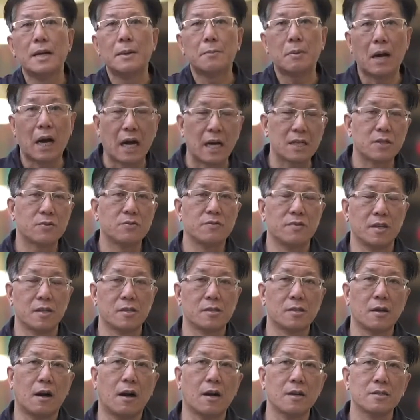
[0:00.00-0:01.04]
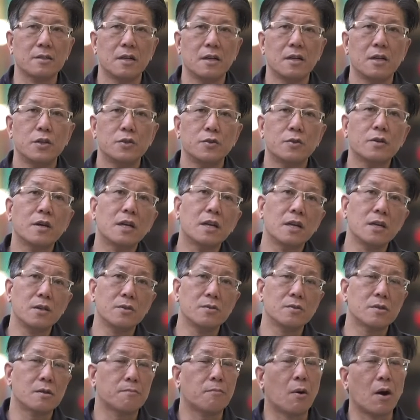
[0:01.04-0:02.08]
pass through the socks, you're gonna
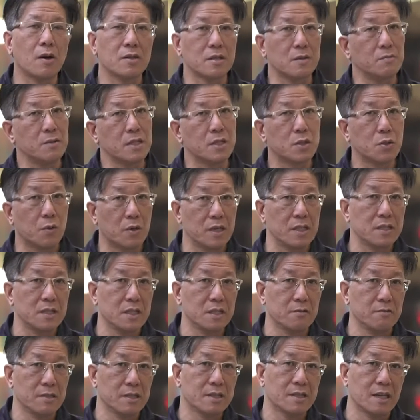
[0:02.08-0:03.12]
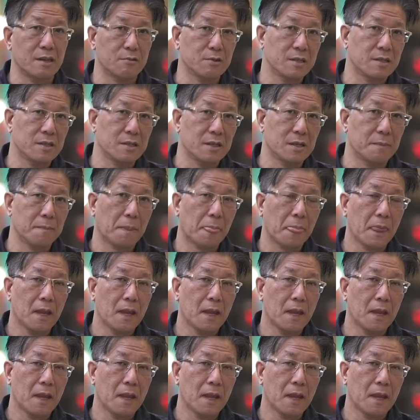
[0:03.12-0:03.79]
lose approximately 20 degrees Celsius.